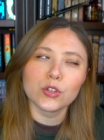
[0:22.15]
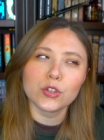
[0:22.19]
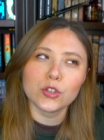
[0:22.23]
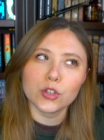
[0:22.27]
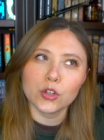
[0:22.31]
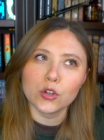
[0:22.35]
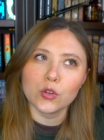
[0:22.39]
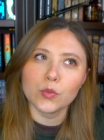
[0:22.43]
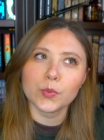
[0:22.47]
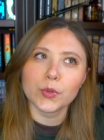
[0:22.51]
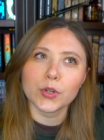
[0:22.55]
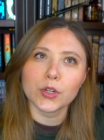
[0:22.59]

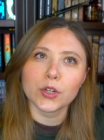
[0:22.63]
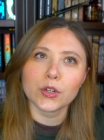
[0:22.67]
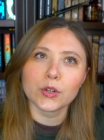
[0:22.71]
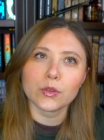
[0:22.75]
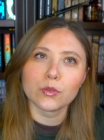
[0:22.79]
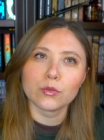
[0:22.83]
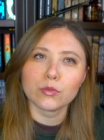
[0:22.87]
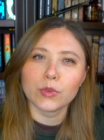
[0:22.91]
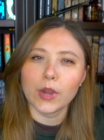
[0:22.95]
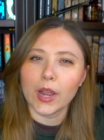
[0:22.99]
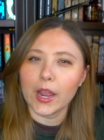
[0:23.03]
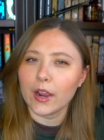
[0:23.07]
duper
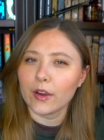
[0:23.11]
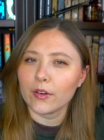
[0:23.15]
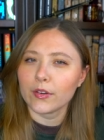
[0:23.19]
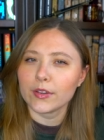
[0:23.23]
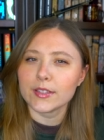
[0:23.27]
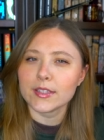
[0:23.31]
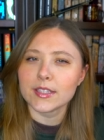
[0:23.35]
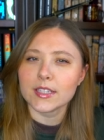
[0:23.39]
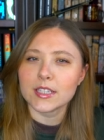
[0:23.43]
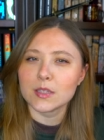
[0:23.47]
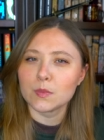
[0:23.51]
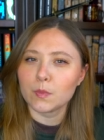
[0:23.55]
rare
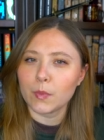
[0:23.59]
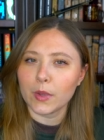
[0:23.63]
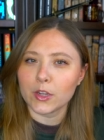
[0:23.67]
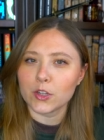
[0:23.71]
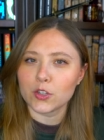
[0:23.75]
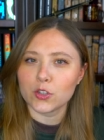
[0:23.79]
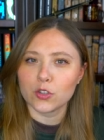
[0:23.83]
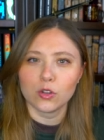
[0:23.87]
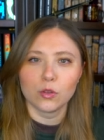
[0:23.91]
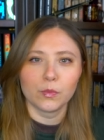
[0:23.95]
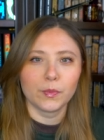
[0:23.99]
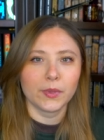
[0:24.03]
and
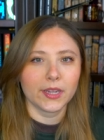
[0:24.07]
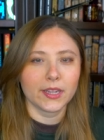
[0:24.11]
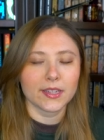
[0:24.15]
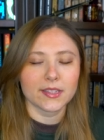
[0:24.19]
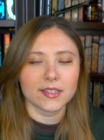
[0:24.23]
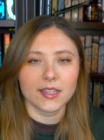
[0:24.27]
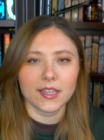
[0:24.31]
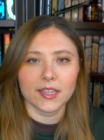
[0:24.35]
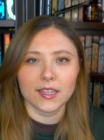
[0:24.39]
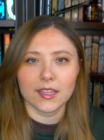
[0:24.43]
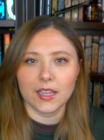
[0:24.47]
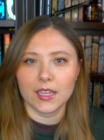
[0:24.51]
special because
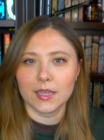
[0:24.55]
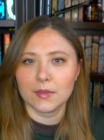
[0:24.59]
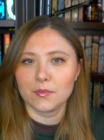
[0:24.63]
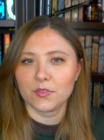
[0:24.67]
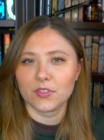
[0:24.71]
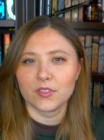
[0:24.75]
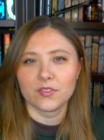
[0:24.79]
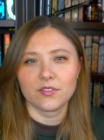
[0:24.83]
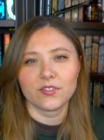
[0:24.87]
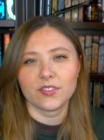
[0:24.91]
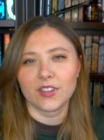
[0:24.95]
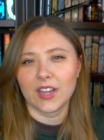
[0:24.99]
they came
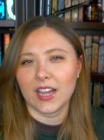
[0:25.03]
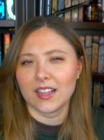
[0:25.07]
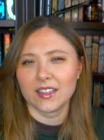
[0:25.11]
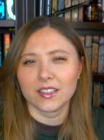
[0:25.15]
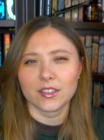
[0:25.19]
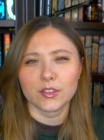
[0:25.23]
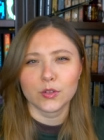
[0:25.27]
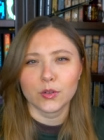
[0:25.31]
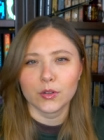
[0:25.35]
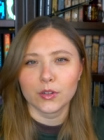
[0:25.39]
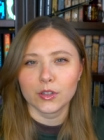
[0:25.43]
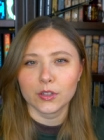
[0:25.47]
from
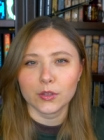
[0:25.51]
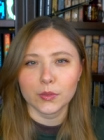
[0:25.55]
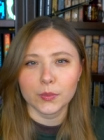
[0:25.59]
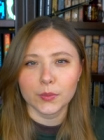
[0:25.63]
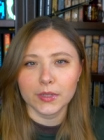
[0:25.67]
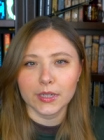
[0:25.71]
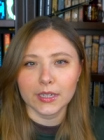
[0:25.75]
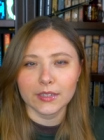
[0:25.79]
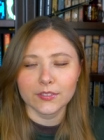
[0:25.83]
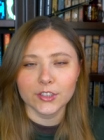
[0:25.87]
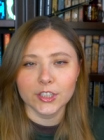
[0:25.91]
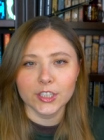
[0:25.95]
Valinor or
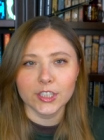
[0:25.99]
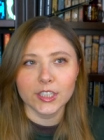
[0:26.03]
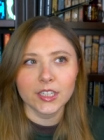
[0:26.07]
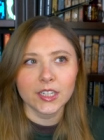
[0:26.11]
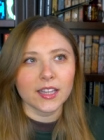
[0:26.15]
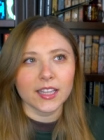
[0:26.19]
whatever?